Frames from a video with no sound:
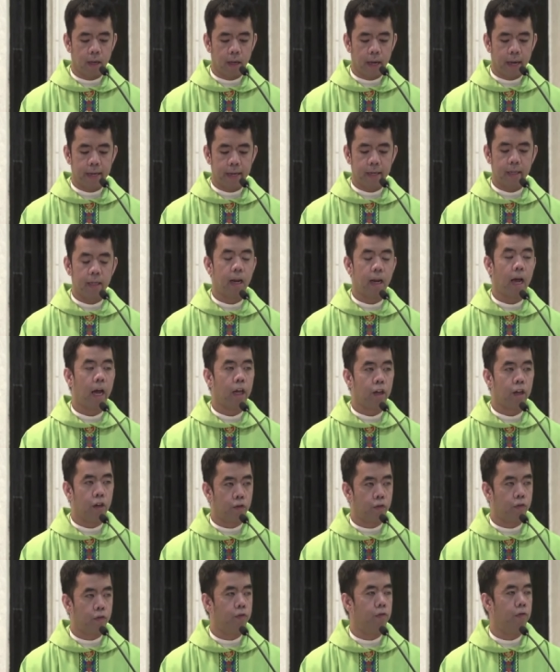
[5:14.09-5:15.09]
and
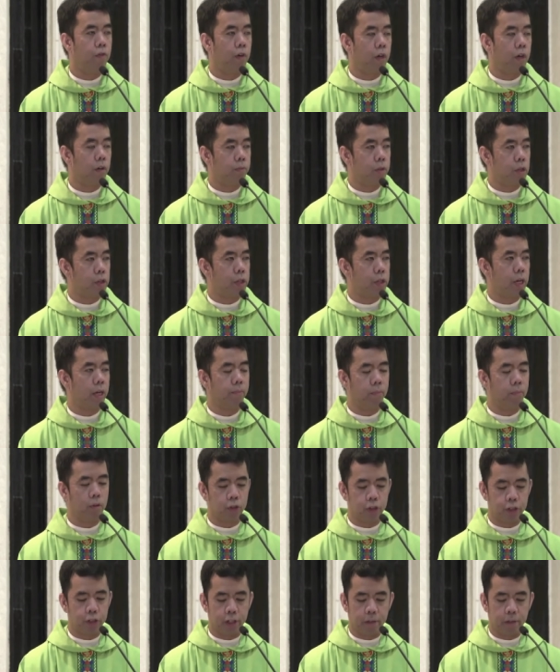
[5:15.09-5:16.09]
life of
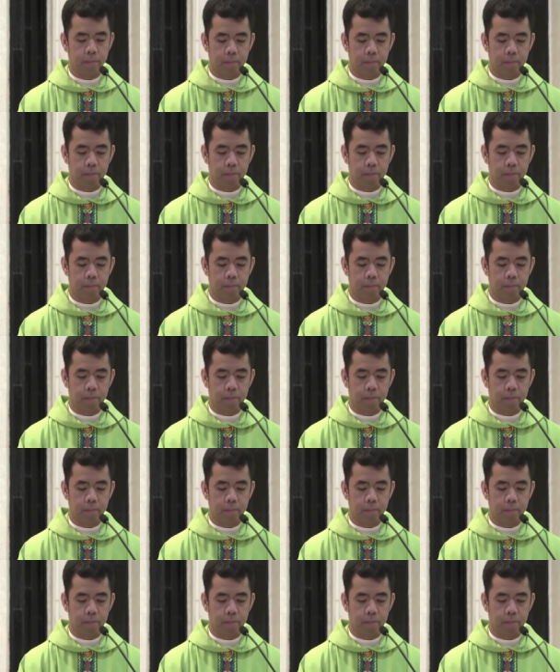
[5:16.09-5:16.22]
discipleship.